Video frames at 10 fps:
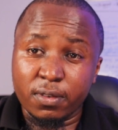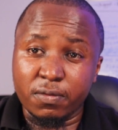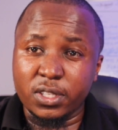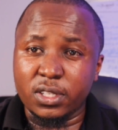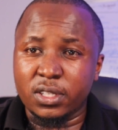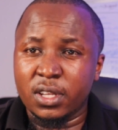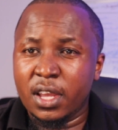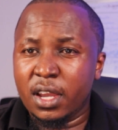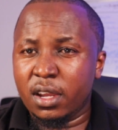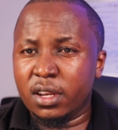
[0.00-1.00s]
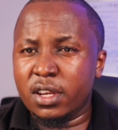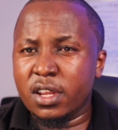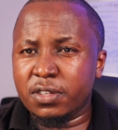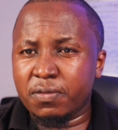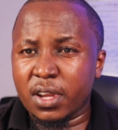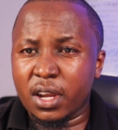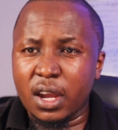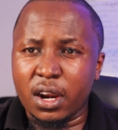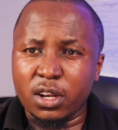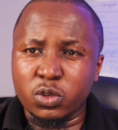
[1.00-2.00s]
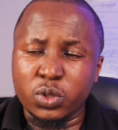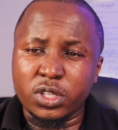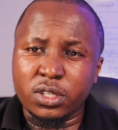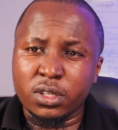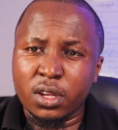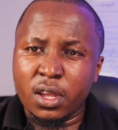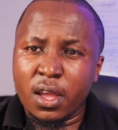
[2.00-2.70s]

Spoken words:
visit and identify a garage which